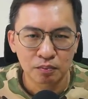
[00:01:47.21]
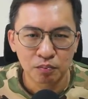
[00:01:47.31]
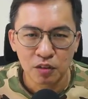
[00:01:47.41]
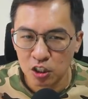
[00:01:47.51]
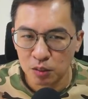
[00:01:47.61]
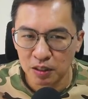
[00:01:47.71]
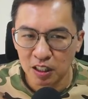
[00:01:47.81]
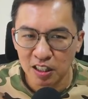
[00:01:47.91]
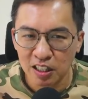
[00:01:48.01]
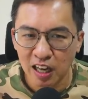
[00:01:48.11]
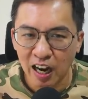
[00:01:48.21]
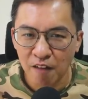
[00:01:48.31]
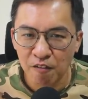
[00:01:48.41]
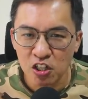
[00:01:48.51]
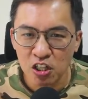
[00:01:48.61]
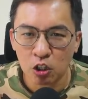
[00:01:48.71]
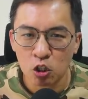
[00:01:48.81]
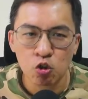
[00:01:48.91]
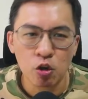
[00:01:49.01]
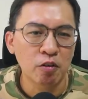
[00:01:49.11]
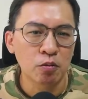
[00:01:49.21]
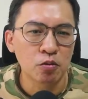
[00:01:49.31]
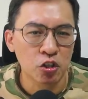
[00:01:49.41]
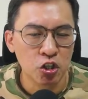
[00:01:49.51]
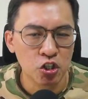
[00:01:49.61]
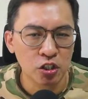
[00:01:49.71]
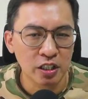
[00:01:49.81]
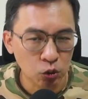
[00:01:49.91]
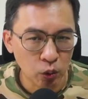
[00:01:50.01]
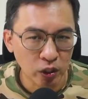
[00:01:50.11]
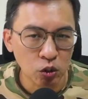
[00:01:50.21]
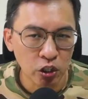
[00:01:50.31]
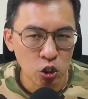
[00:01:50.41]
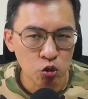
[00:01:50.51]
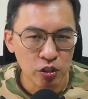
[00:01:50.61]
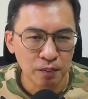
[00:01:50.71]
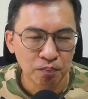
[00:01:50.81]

Similarly, I averaged out the 3 bedroom transaction in 2023,